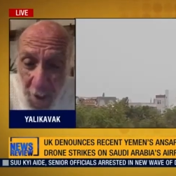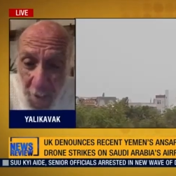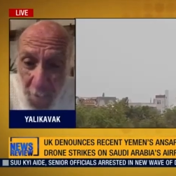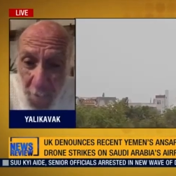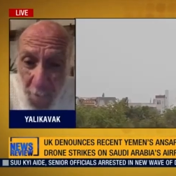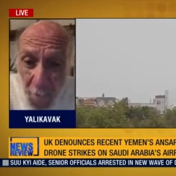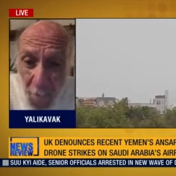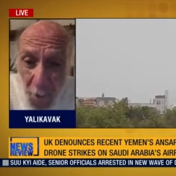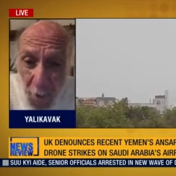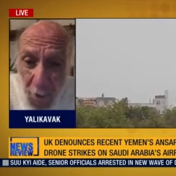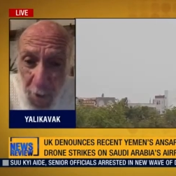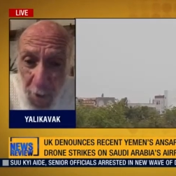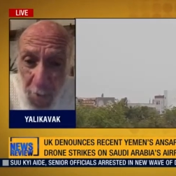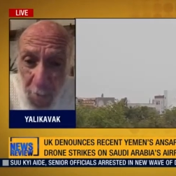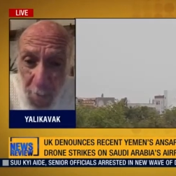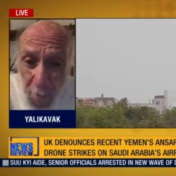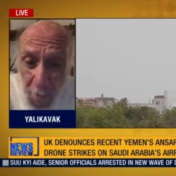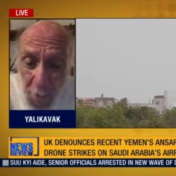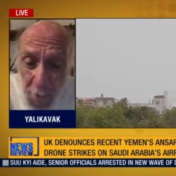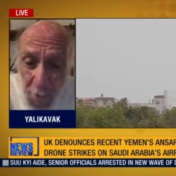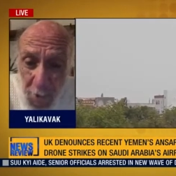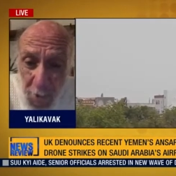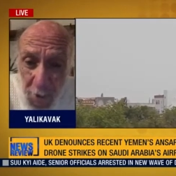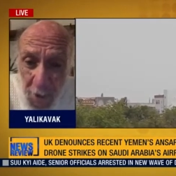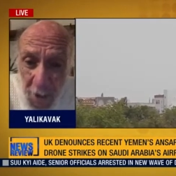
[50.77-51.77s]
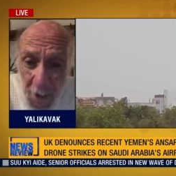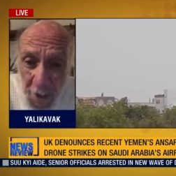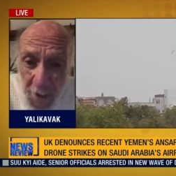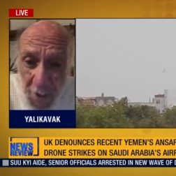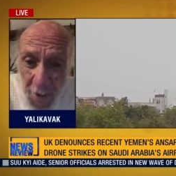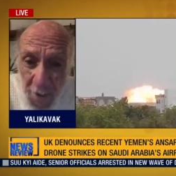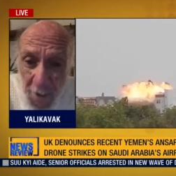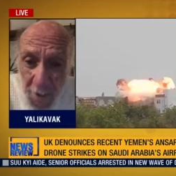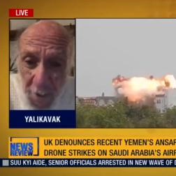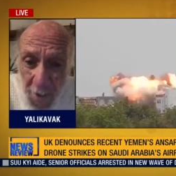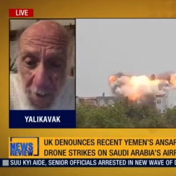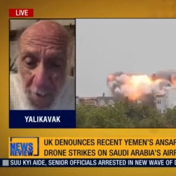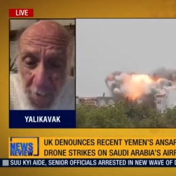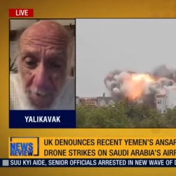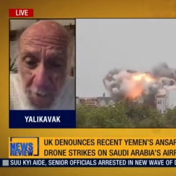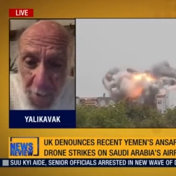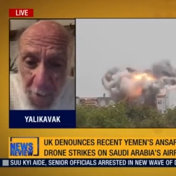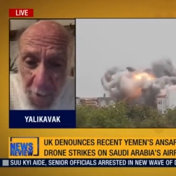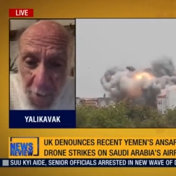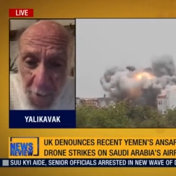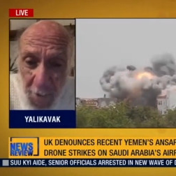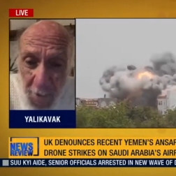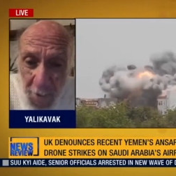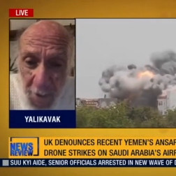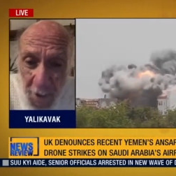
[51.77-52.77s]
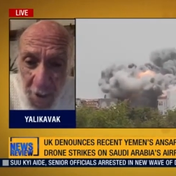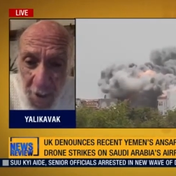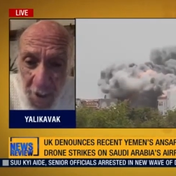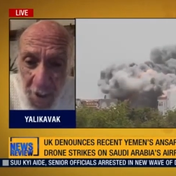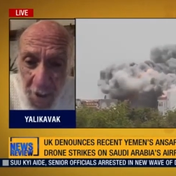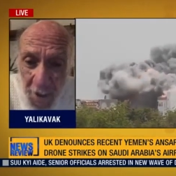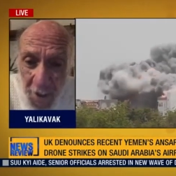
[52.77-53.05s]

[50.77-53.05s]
40% of the UK